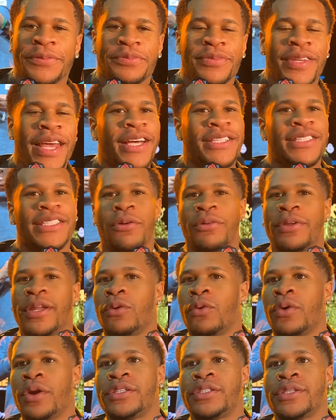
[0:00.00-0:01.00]
They can say what they
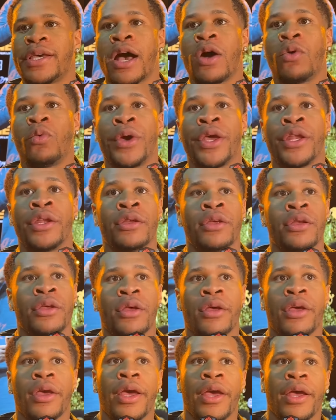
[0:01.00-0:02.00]
want to say. I win.
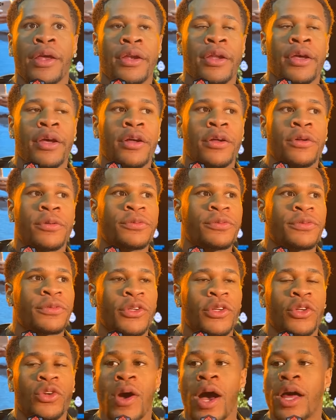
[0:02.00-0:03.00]
And,
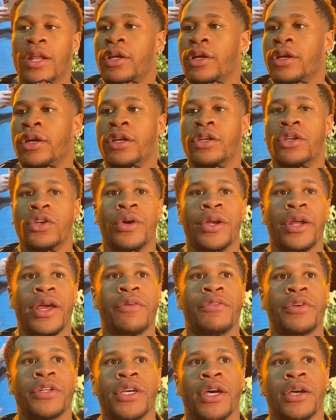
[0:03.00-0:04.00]
you know, I look good doing it
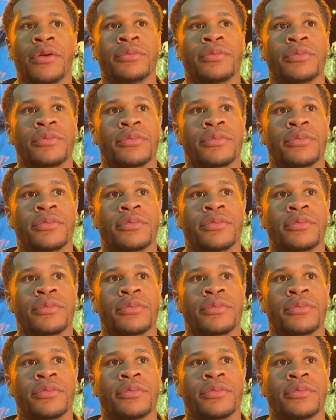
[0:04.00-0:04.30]
every time.